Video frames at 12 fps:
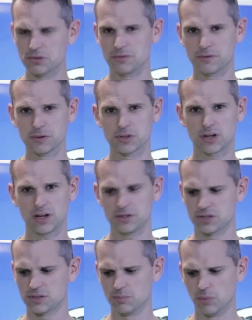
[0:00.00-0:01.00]
it feels kind
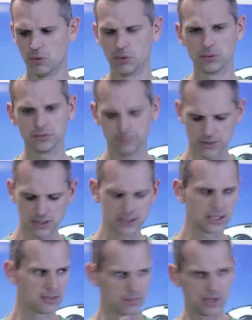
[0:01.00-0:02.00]
of small,
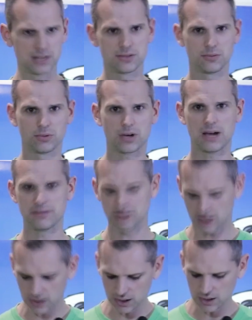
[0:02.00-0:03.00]
particularly compared to what I have in
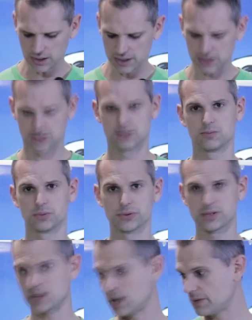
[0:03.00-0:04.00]
the car. I guess we'll
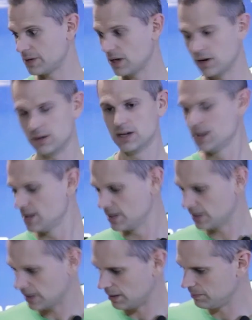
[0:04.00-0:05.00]
see how we go.
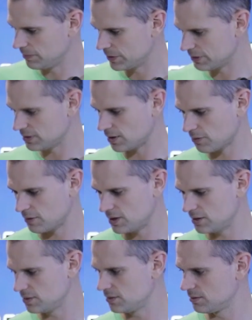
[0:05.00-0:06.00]
There is a
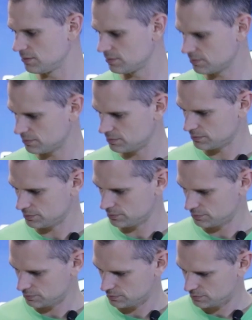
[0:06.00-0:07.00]
threaded,
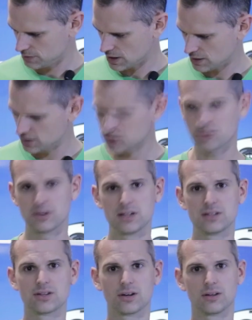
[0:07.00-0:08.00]
yeah, it is
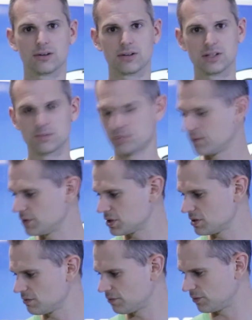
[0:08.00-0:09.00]
threaded, so there is
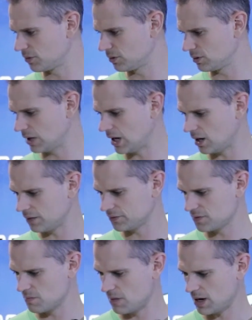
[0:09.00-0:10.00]
provision for
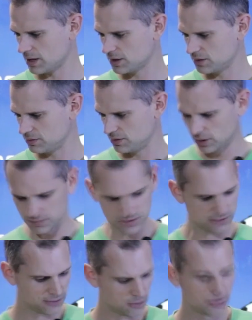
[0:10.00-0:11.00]
aftermarket knobs
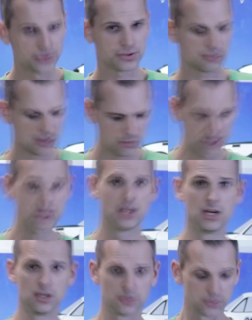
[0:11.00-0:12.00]
if I want to run one.
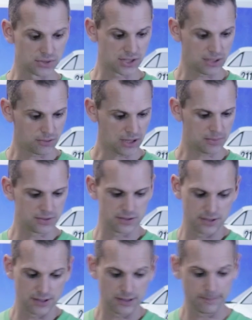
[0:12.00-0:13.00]
We'll see what happens
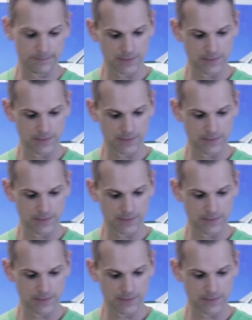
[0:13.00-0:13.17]
there.